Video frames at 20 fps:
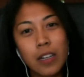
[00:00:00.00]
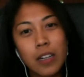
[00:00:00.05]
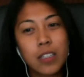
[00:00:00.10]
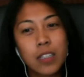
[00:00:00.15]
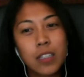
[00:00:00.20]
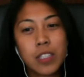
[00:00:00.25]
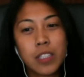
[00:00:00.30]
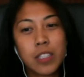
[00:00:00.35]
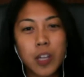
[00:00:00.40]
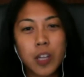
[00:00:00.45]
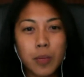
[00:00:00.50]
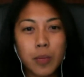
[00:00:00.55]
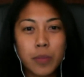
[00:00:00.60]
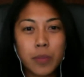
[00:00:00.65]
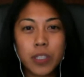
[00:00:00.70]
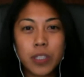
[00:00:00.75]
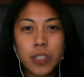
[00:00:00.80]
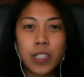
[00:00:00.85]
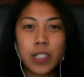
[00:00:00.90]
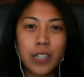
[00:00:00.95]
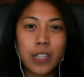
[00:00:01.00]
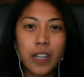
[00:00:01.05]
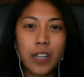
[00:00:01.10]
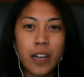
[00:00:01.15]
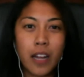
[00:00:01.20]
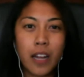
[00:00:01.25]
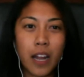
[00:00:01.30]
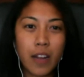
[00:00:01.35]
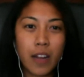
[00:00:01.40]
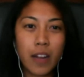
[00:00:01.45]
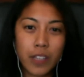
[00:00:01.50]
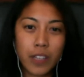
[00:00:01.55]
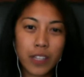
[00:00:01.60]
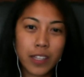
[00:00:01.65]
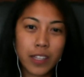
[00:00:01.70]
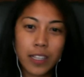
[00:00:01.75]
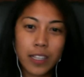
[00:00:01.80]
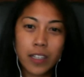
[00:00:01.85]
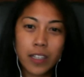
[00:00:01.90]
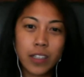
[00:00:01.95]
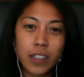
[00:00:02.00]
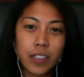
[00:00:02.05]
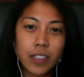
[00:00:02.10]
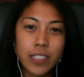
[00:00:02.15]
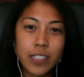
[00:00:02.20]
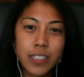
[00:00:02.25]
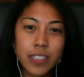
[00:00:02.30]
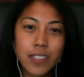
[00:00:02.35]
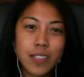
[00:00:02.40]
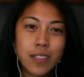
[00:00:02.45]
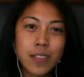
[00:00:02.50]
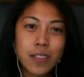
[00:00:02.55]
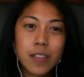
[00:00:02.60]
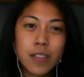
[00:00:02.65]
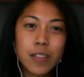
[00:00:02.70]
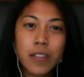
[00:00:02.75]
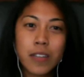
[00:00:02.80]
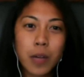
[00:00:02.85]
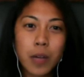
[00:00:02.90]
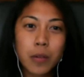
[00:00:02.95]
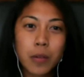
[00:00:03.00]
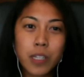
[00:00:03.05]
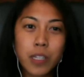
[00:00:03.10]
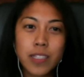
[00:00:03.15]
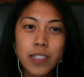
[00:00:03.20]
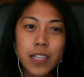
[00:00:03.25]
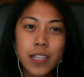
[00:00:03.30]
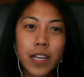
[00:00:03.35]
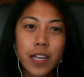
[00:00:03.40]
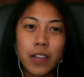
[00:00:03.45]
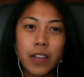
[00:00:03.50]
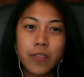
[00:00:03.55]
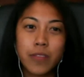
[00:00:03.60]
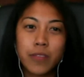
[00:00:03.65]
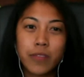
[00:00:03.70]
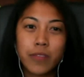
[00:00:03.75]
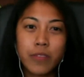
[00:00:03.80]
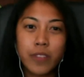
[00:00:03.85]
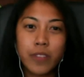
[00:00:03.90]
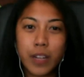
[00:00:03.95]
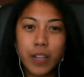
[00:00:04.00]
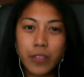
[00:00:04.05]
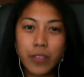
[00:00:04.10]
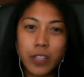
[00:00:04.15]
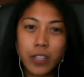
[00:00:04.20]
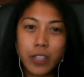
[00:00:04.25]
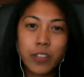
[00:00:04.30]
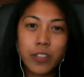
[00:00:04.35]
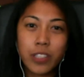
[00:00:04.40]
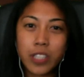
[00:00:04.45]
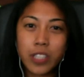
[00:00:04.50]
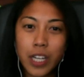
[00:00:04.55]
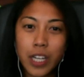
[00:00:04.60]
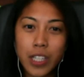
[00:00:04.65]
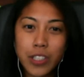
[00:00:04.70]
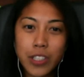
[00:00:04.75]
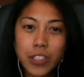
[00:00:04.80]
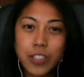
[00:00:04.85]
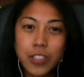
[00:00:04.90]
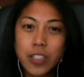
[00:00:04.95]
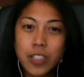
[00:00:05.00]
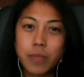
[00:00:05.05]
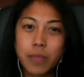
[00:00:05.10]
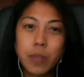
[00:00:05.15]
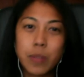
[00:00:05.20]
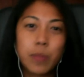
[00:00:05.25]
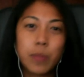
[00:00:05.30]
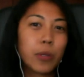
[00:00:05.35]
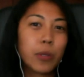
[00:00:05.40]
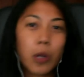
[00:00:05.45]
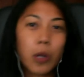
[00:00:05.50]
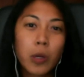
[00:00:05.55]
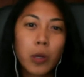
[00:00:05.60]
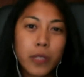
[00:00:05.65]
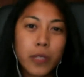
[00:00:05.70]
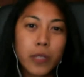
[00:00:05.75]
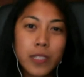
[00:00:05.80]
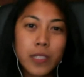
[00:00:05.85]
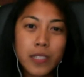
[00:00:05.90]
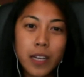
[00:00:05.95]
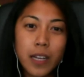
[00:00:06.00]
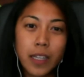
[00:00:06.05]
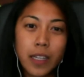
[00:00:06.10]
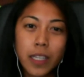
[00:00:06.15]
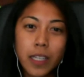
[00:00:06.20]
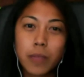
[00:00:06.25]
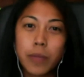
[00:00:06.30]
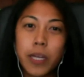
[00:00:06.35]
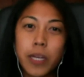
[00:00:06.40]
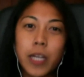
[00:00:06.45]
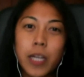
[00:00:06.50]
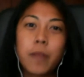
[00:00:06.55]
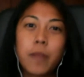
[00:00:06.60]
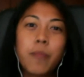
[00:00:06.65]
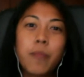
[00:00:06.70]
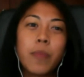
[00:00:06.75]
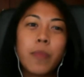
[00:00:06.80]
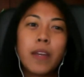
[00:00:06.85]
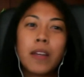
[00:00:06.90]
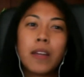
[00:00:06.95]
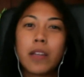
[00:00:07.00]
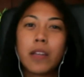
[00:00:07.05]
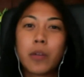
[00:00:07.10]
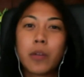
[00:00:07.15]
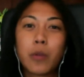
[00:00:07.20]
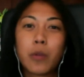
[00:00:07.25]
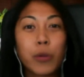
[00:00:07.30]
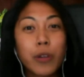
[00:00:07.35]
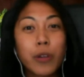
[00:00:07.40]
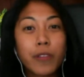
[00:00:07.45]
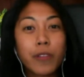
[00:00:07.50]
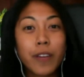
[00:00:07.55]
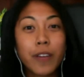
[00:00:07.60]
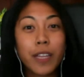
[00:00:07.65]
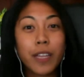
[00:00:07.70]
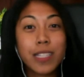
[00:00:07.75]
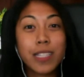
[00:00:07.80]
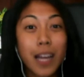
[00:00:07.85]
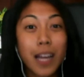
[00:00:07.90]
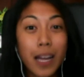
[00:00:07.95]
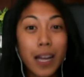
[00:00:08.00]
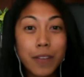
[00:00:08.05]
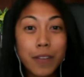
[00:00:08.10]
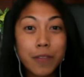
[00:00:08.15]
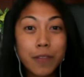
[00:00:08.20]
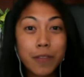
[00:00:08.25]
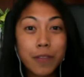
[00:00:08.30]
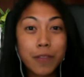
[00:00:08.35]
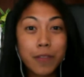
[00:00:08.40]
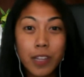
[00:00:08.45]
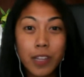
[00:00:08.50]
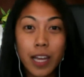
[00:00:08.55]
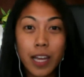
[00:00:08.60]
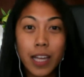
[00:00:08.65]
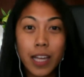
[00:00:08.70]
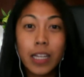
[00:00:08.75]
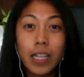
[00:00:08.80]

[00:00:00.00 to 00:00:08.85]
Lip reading: Tumblr, everything, all these networks that I've never ever touched and people are always talking about, like, where do I find the time for that?